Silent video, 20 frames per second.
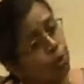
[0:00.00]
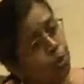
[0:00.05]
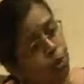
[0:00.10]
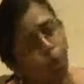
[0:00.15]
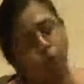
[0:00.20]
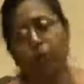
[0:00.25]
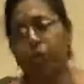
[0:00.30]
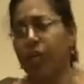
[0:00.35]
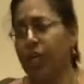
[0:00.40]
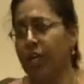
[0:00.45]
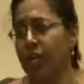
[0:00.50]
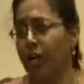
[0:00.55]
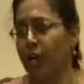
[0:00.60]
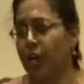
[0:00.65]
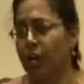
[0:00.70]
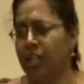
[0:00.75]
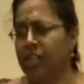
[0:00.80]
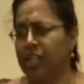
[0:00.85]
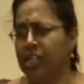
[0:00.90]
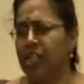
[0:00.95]
Total
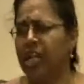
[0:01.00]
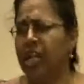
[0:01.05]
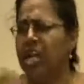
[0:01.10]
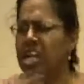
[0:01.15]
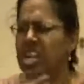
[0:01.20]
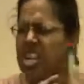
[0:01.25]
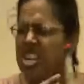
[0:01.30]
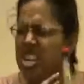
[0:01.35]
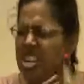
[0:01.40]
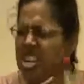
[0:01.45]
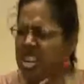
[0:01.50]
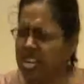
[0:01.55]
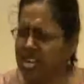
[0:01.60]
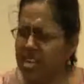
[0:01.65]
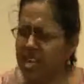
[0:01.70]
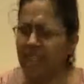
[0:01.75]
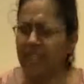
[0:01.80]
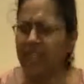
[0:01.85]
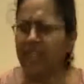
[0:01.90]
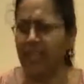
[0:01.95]
knowledge,
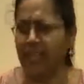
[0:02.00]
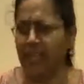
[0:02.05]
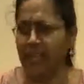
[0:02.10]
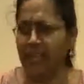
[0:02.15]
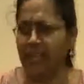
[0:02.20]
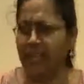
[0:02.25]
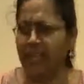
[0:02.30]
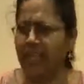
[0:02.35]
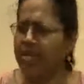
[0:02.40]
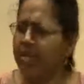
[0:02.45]
nothing,